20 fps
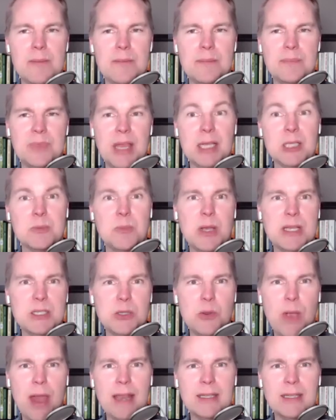express
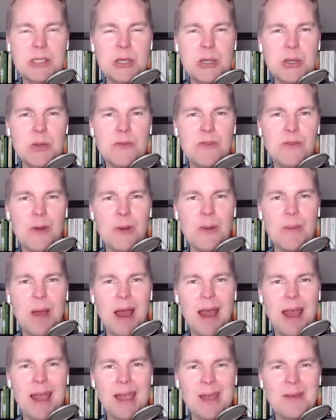gratitude for
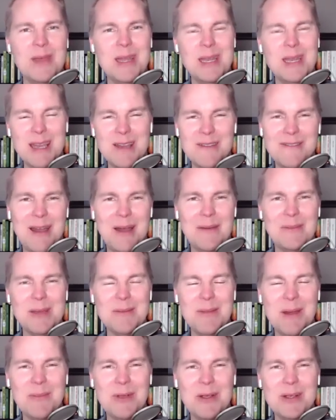my immediate family
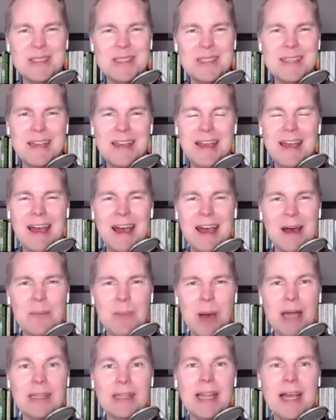members
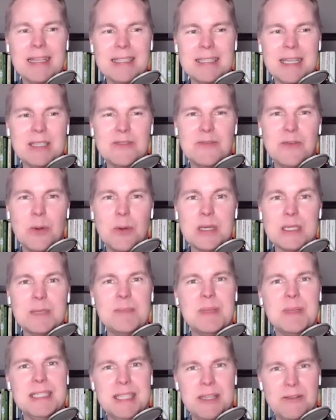unless it's for
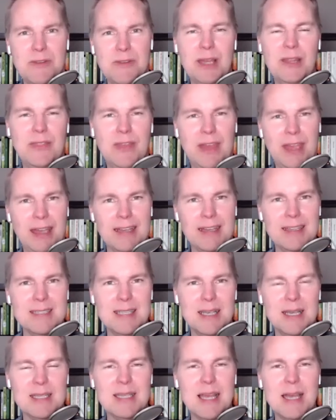specific things,
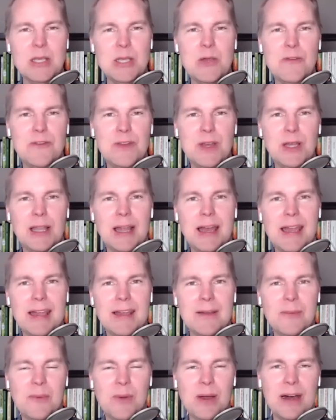because then you feel like,
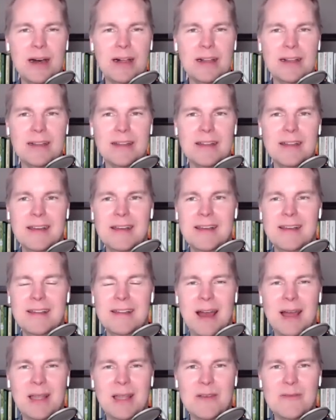well,
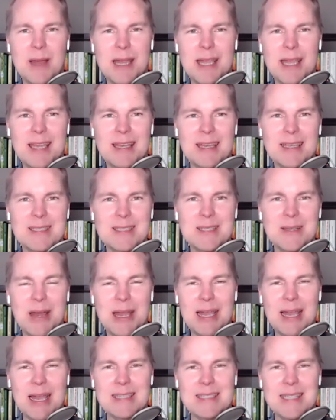I love my kids, so
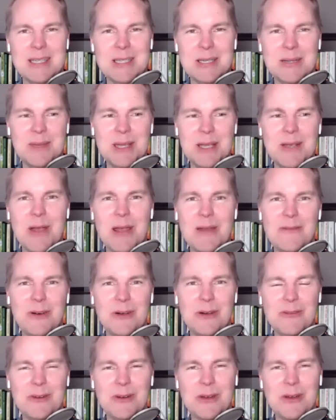I guess I should be
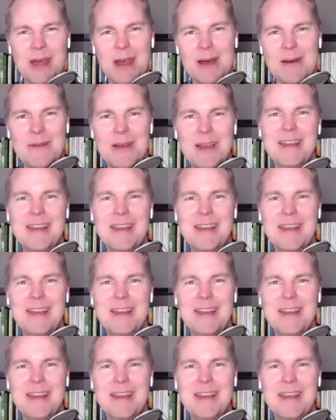grateful for them,